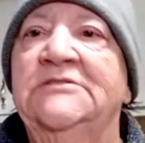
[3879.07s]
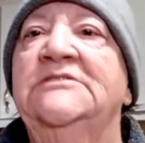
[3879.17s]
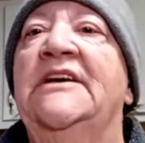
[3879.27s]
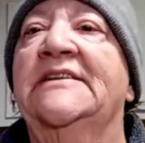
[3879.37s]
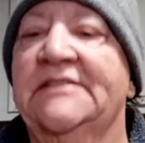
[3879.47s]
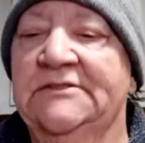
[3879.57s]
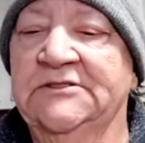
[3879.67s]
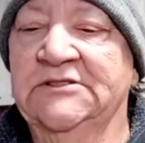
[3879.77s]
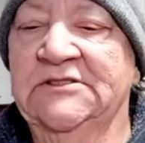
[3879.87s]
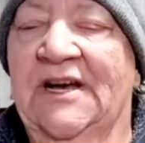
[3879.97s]
yes,
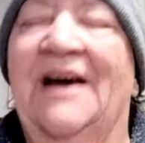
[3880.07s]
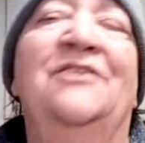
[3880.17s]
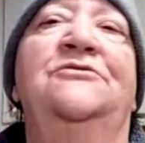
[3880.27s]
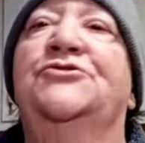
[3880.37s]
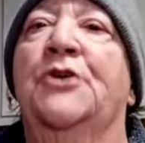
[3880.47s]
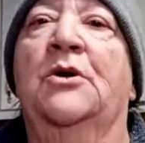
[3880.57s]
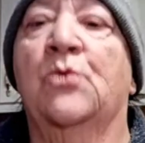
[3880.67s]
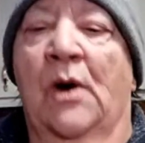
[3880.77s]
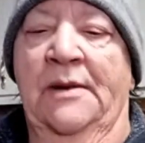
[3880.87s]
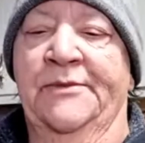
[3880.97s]
I don't drink
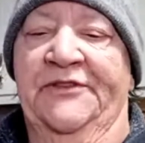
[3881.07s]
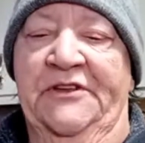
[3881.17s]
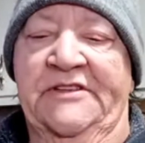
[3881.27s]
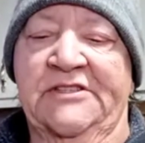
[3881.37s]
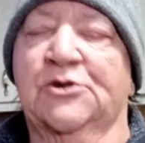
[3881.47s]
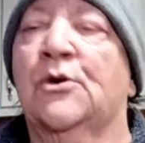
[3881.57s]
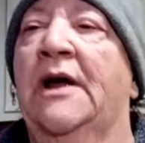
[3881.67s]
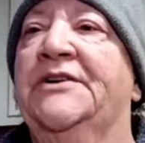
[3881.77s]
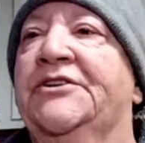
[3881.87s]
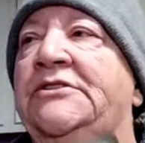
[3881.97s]
wine, but this is
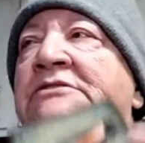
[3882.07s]
great.